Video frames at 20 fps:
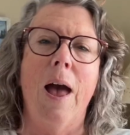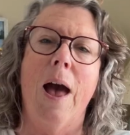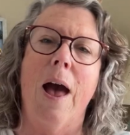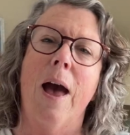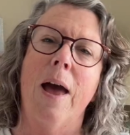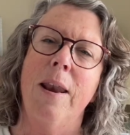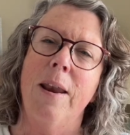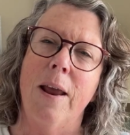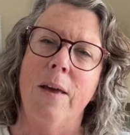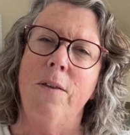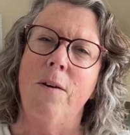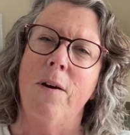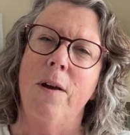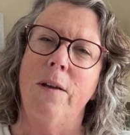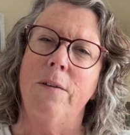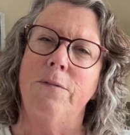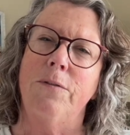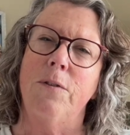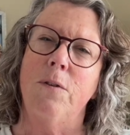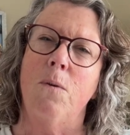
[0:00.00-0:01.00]
Another
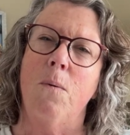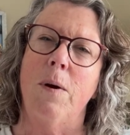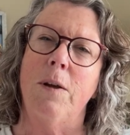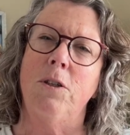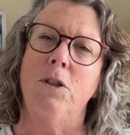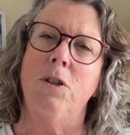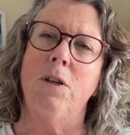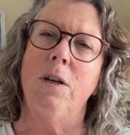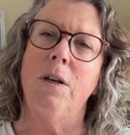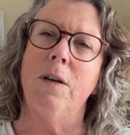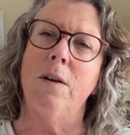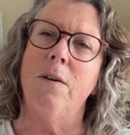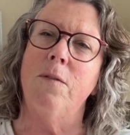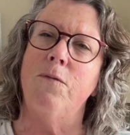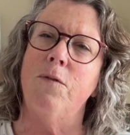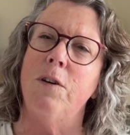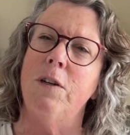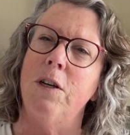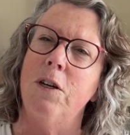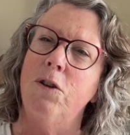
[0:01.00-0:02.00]
helpful question
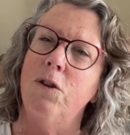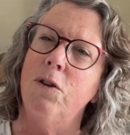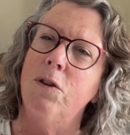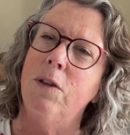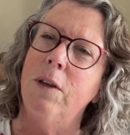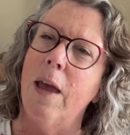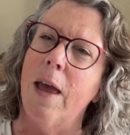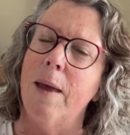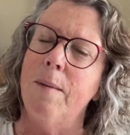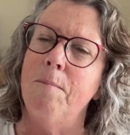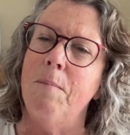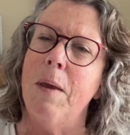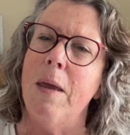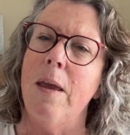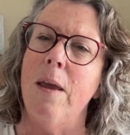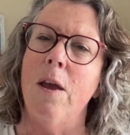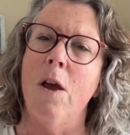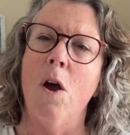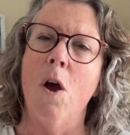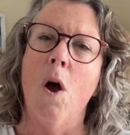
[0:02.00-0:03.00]
for teachers can
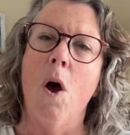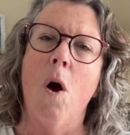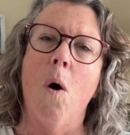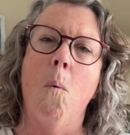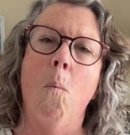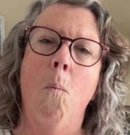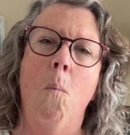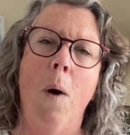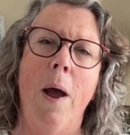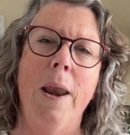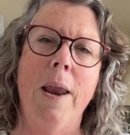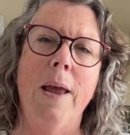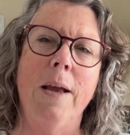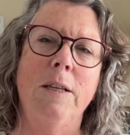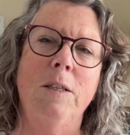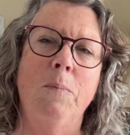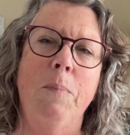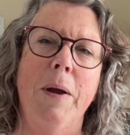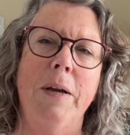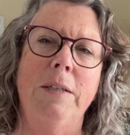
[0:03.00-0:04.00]
be, when
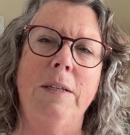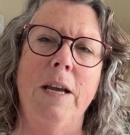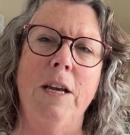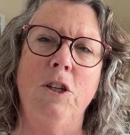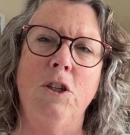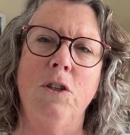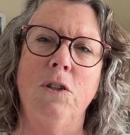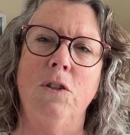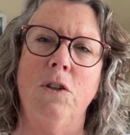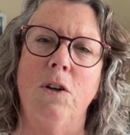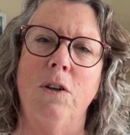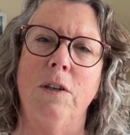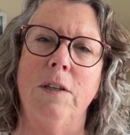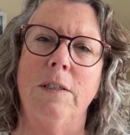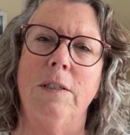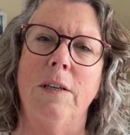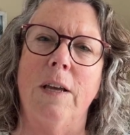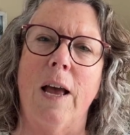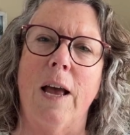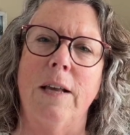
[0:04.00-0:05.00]
expectations are
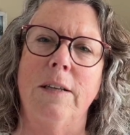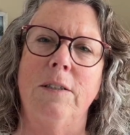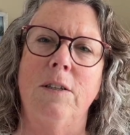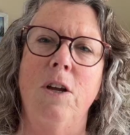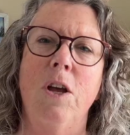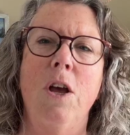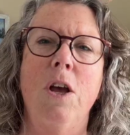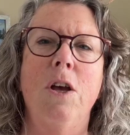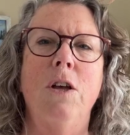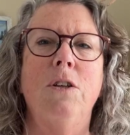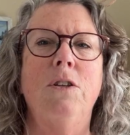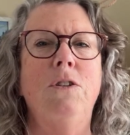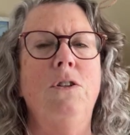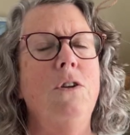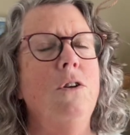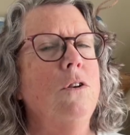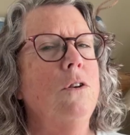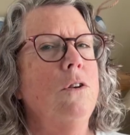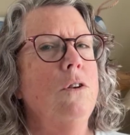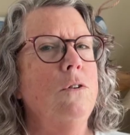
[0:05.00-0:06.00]
discussed,
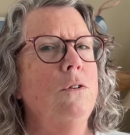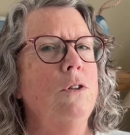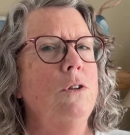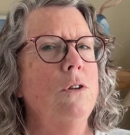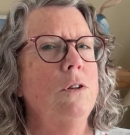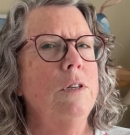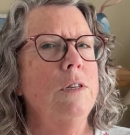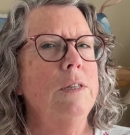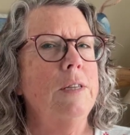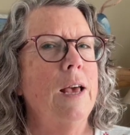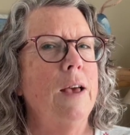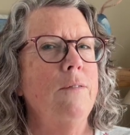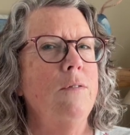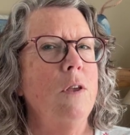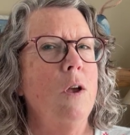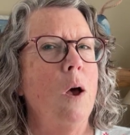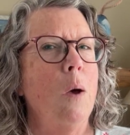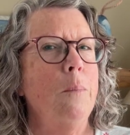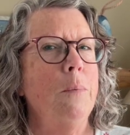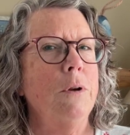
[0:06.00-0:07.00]
do students have the
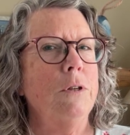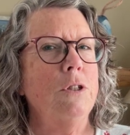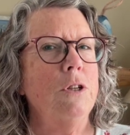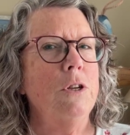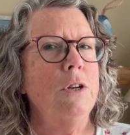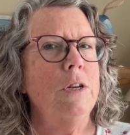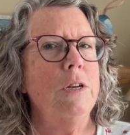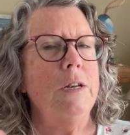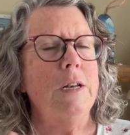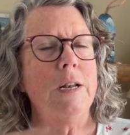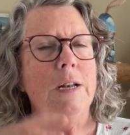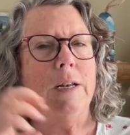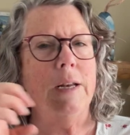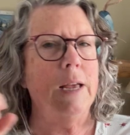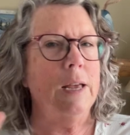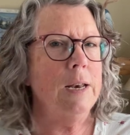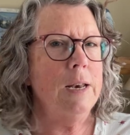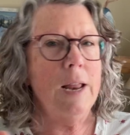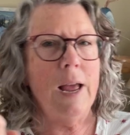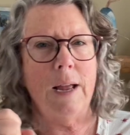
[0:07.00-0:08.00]
opportunity to
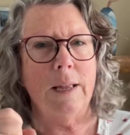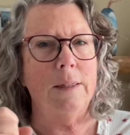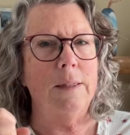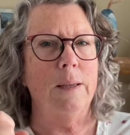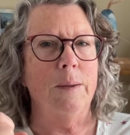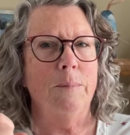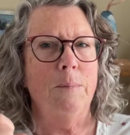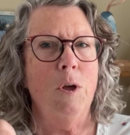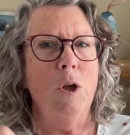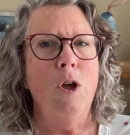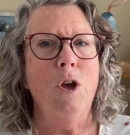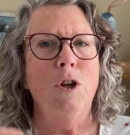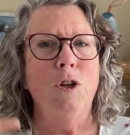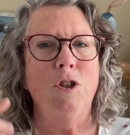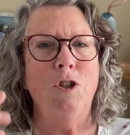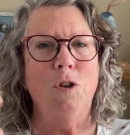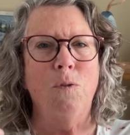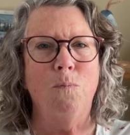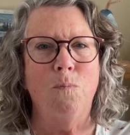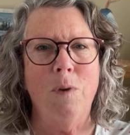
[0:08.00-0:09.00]
connect them
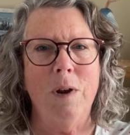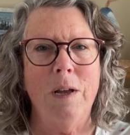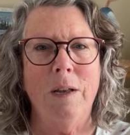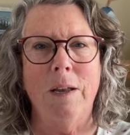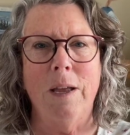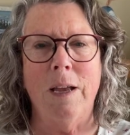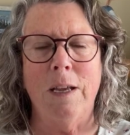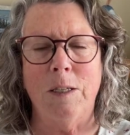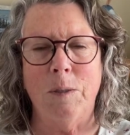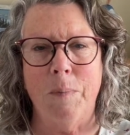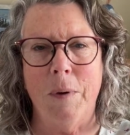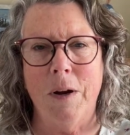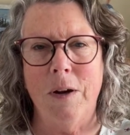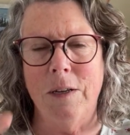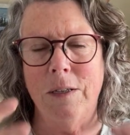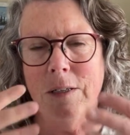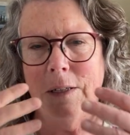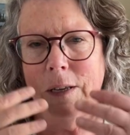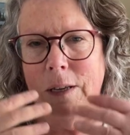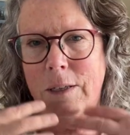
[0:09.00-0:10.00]
to real
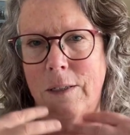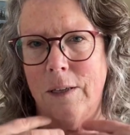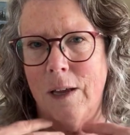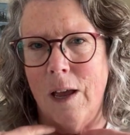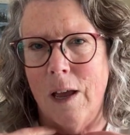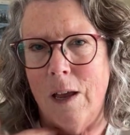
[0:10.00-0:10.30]
experiences,